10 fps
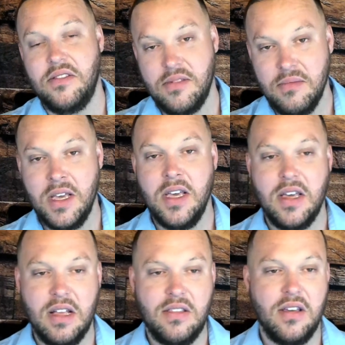That's
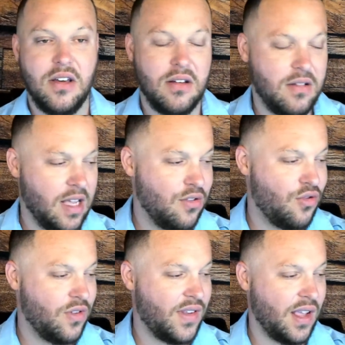an interesting
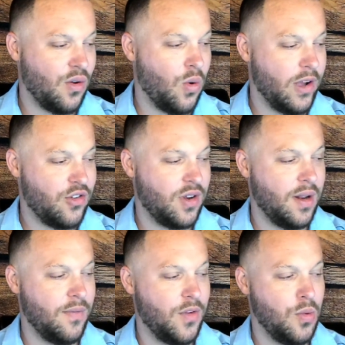question and
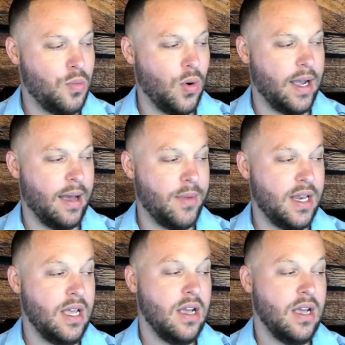viewpoint. I mean, for